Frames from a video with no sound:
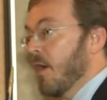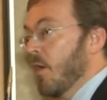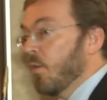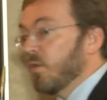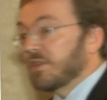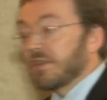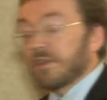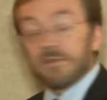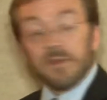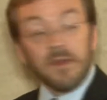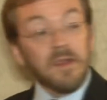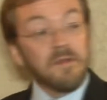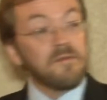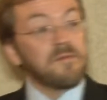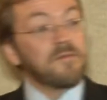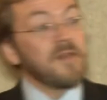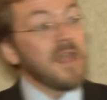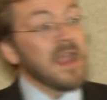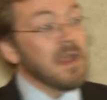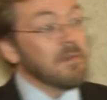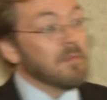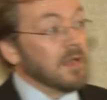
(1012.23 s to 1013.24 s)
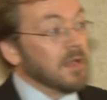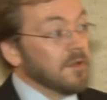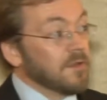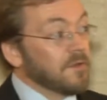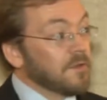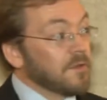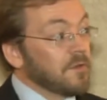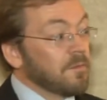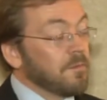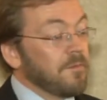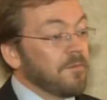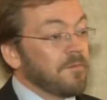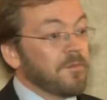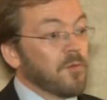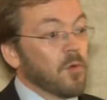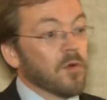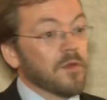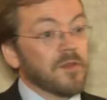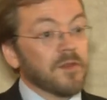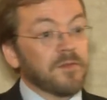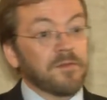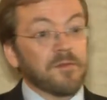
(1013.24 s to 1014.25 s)
which is very famous
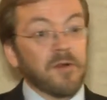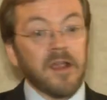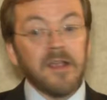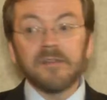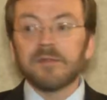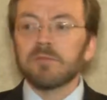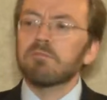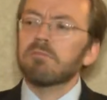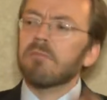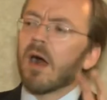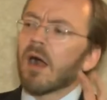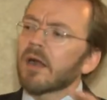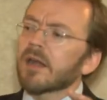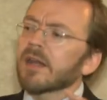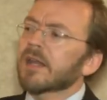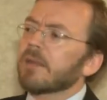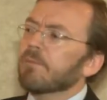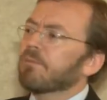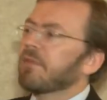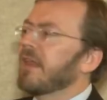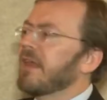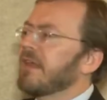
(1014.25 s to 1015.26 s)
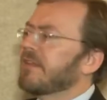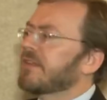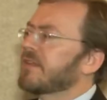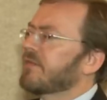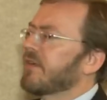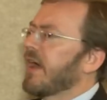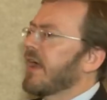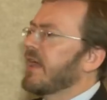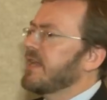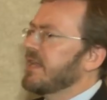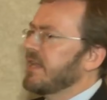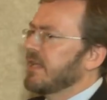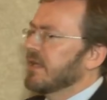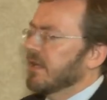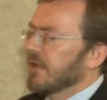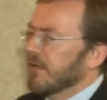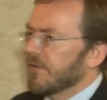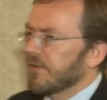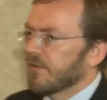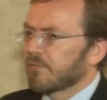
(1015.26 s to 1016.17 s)
for the phrase marketplace of ideas.